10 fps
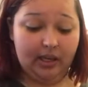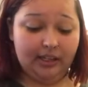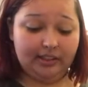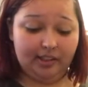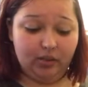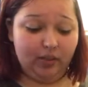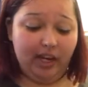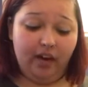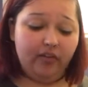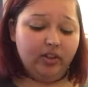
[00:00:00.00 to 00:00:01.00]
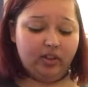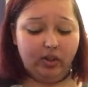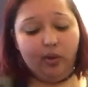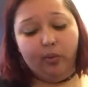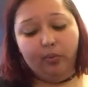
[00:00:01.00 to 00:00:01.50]
And since we have the
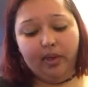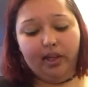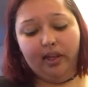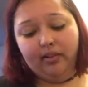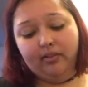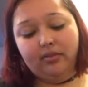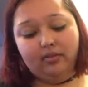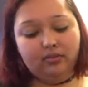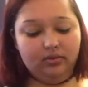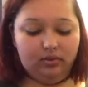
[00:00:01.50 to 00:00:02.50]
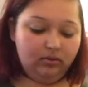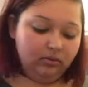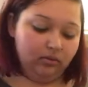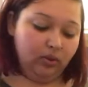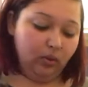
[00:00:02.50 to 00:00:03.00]
soup and
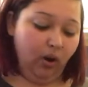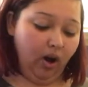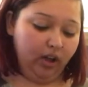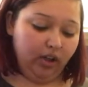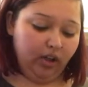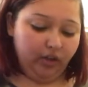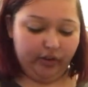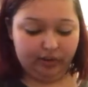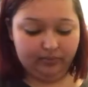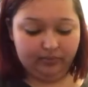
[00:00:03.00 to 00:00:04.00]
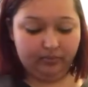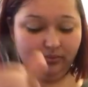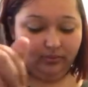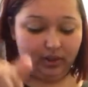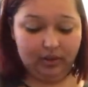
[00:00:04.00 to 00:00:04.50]
the water and
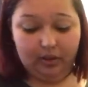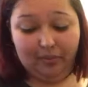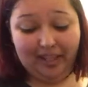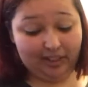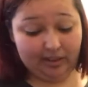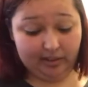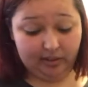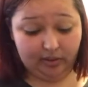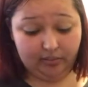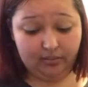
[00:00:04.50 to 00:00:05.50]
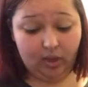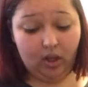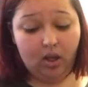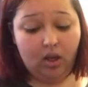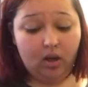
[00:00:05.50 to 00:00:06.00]
the mixes,
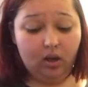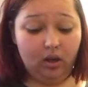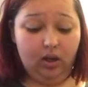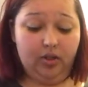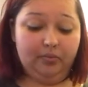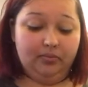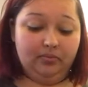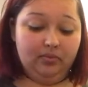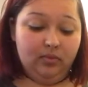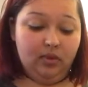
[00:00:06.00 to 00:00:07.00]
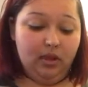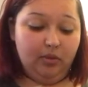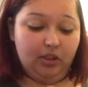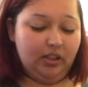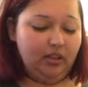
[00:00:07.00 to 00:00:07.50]
I'm
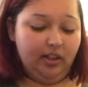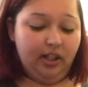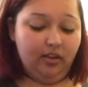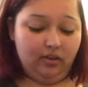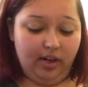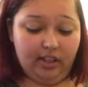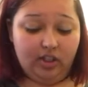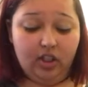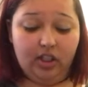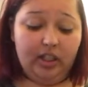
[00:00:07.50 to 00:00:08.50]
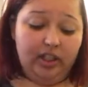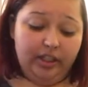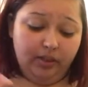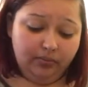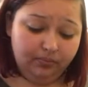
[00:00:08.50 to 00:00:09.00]
just going to let the rice cook in here.